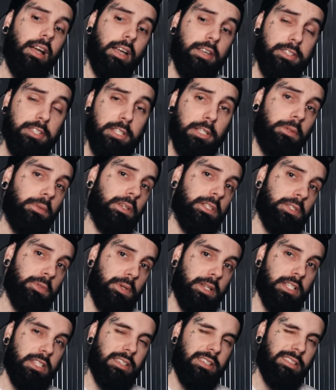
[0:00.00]
I'll see you on
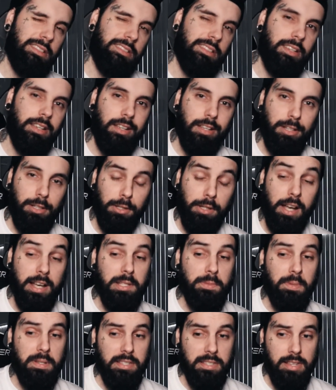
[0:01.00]
Twitch. You
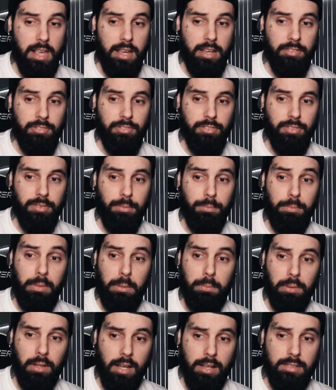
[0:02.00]
guys be safe,
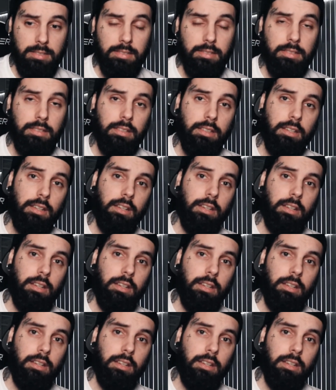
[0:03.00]
be blessed,